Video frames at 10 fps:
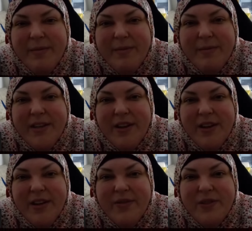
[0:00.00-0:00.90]
bad talk
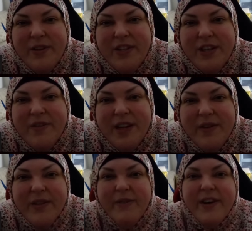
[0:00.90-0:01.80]
you, so I checked you now
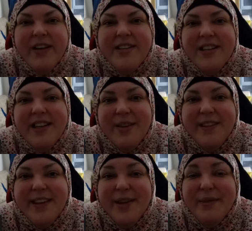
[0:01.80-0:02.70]
and you're very nice and I like you.
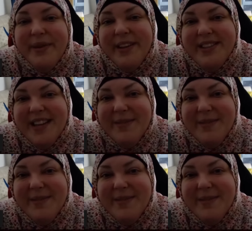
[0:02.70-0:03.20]
Thank you, Lois.